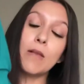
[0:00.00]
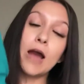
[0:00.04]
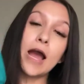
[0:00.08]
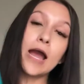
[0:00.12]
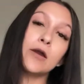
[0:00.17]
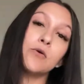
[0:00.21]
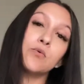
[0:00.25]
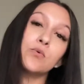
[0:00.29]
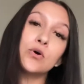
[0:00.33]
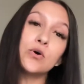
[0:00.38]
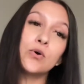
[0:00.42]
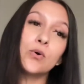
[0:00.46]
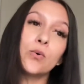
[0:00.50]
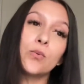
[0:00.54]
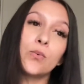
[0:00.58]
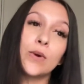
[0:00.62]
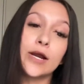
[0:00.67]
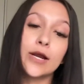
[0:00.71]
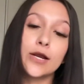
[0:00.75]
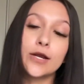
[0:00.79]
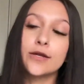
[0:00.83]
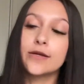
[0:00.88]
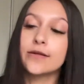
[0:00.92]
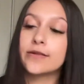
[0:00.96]
I will wear
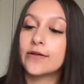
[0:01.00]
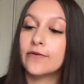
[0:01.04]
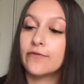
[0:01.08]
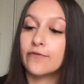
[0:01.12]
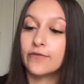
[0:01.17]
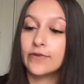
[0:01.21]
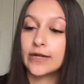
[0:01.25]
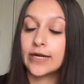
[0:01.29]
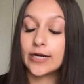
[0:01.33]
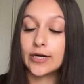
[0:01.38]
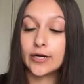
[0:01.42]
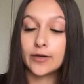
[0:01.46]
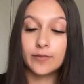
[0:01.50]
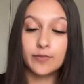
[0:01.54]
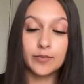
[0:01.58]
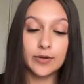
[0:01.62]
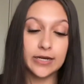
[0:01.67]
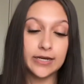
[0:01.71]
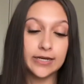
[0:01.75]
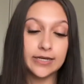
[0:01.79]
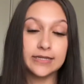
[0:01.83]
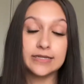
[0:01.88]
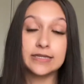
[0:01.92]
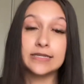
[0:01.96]
the flare,
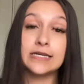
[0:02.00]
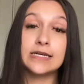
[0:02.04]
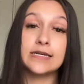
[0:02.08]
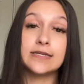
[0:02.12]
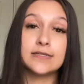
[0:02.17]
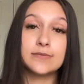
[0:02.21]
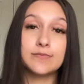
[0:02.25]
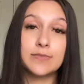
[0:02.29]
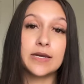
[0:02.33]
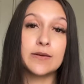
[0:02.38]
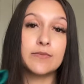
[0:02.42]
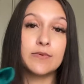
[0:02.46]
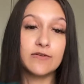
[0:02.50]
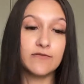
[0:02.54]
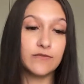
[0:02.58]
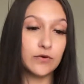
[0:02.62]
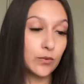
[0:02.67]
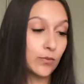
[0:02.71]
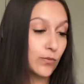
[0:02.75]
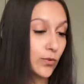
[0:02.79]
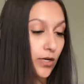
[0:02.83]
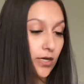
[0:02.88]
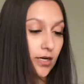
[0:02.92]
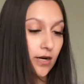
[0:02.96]
but these make me feel
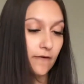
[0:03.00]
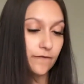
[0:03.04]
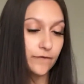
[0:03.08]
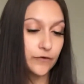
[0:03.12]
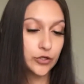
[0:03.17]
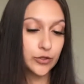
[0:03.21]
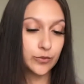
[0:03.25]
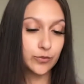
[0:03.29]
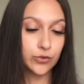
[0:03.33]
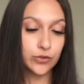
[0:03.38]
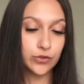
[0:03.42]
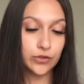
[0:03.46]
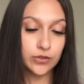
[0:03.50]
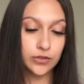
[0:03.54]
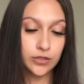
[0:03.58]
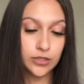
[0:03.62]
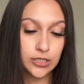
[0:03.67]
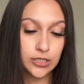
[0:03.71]
more comfortable.